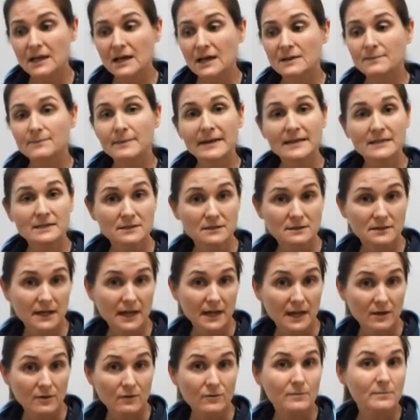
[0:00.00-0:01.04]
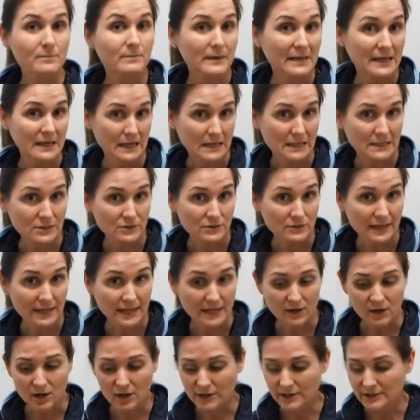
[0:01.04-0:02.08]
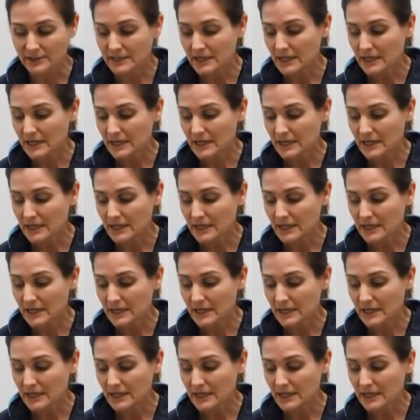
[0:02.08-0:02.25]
based on how big a hunter they are,